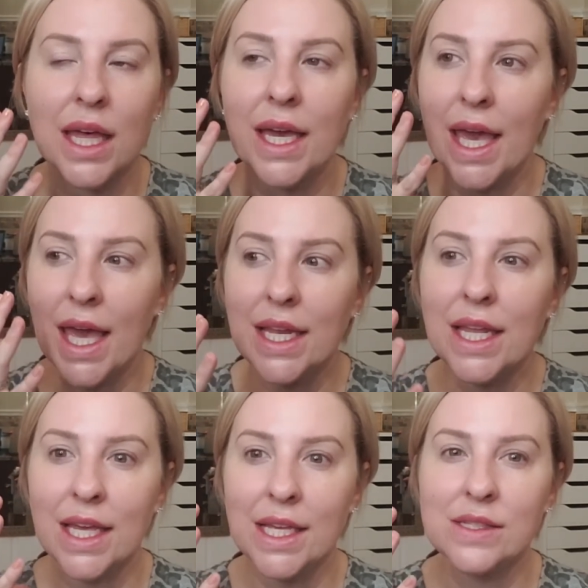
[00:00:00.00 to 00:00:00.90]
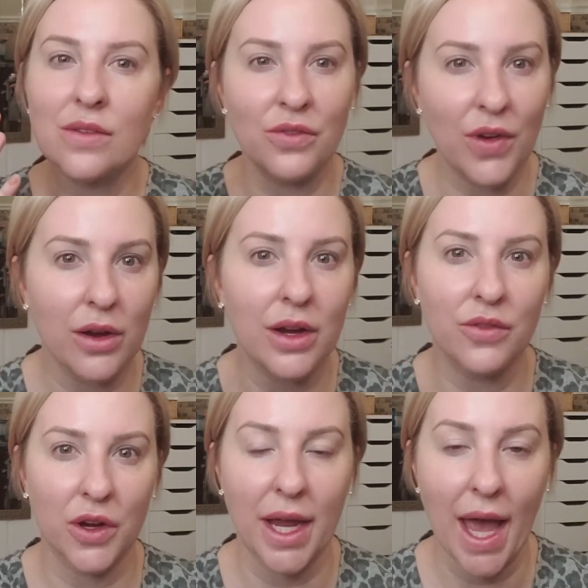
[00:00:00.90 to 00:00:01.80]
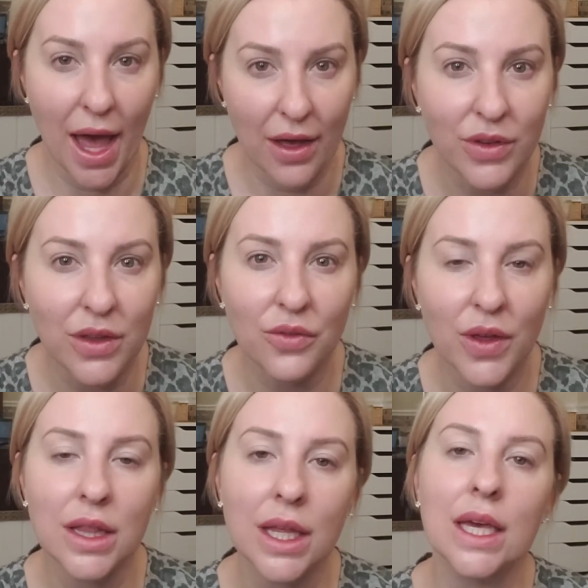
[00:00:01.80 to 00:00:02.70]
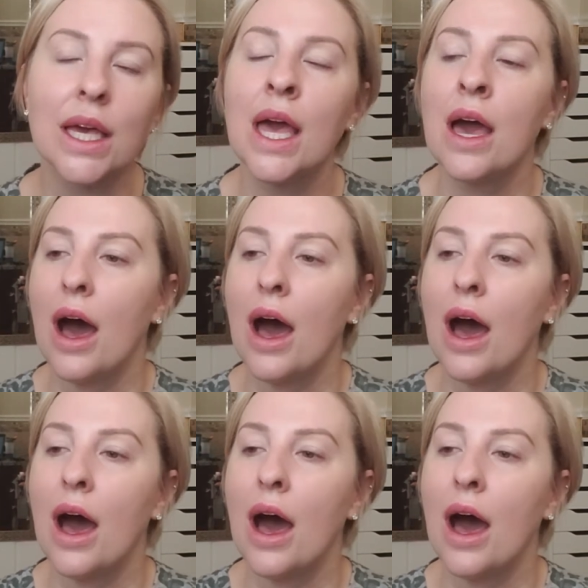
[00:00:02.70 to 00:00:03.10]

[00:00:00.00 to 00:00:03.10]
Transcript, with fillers: Like it is very, very heavy feeling.